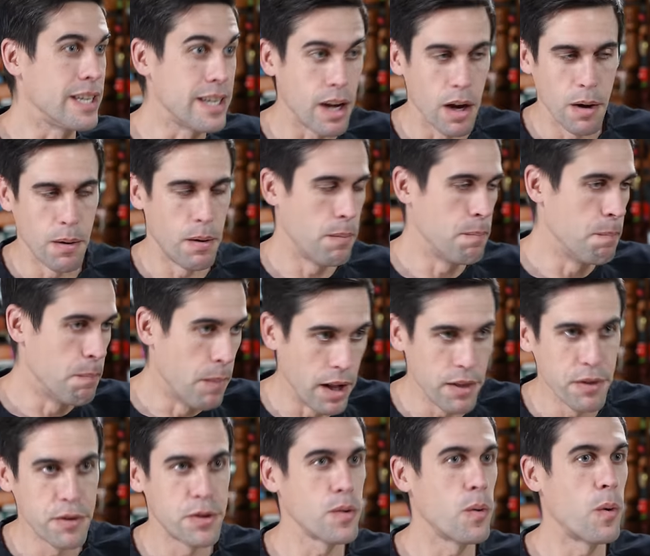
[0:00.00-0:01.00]
uh,
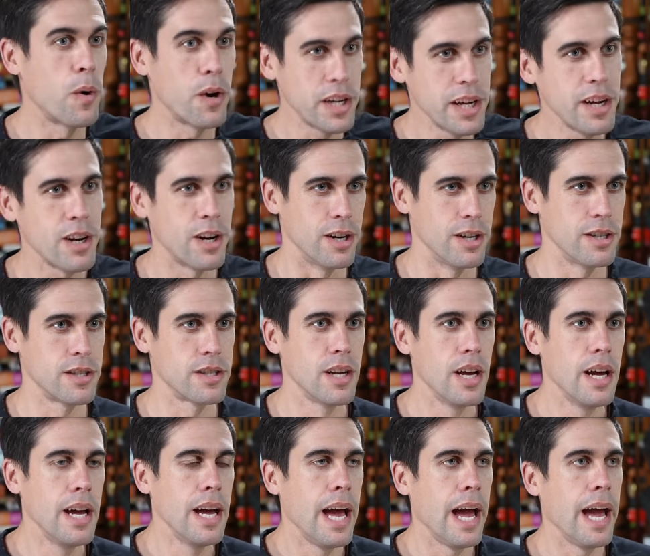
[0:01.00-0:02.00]
months or years.
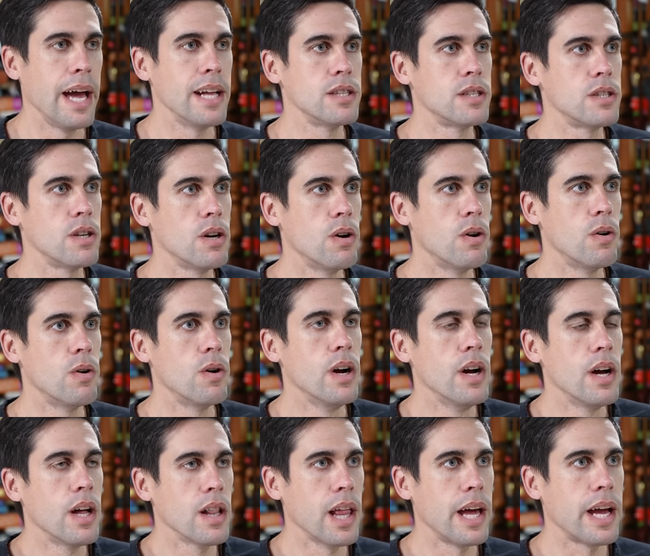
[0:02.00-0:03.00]
Yeah. And so
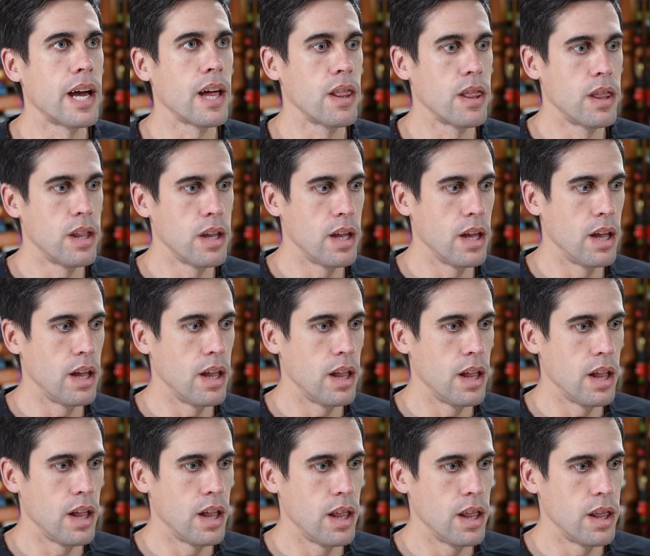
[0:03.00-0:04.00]
like the
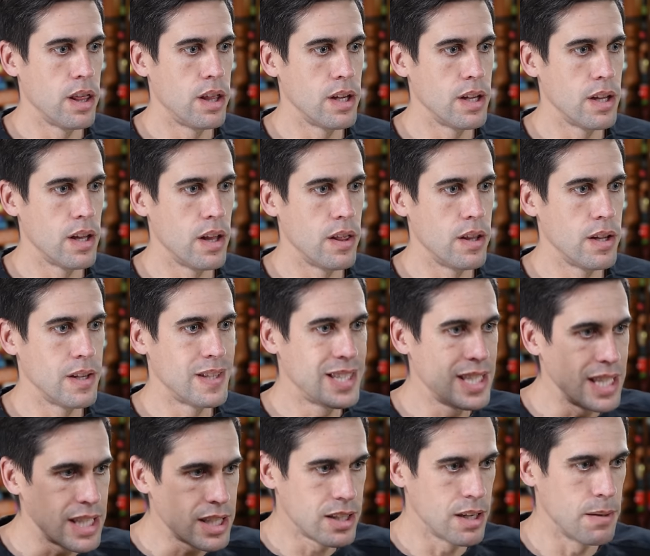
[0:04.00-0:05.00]
the the
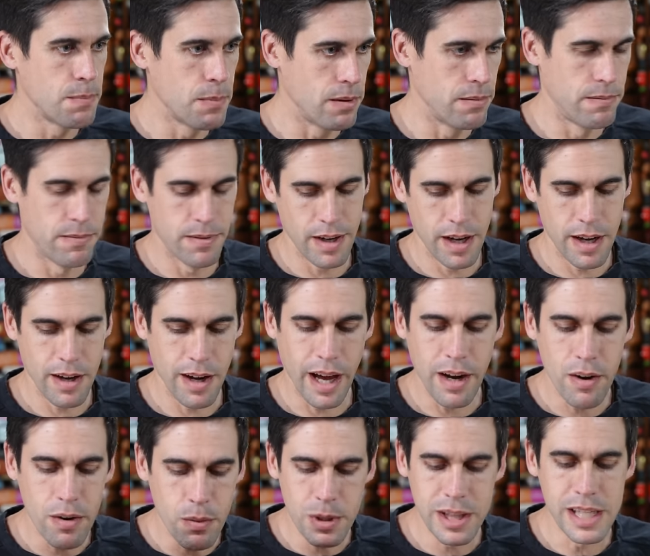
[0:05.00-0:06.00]
system of I
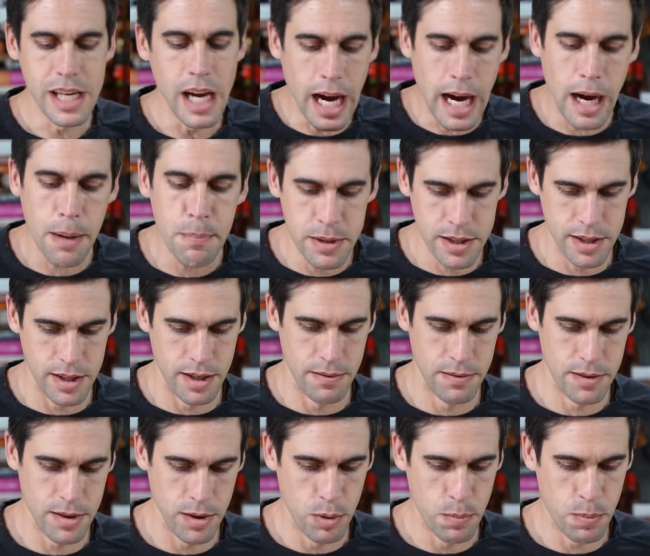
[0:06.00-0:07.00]
don't know what the opposite of
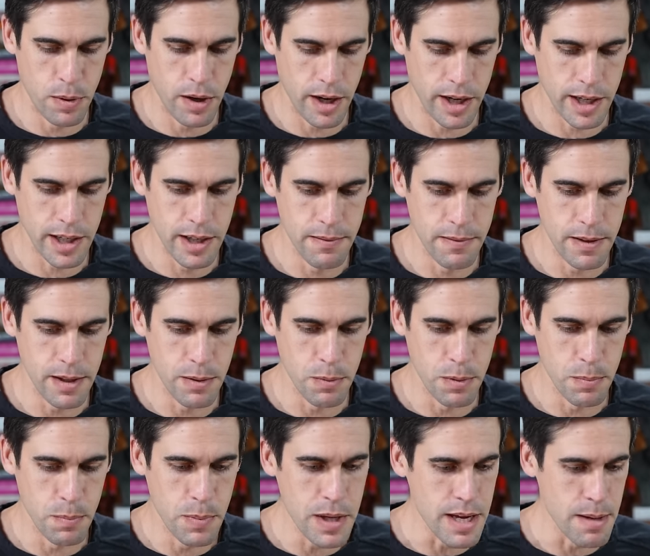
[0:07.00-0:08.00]
slow productivity
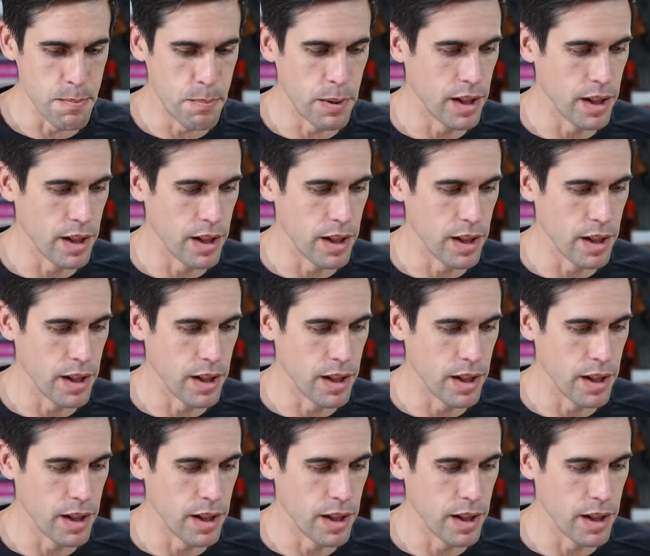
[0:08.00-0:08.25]
would be, but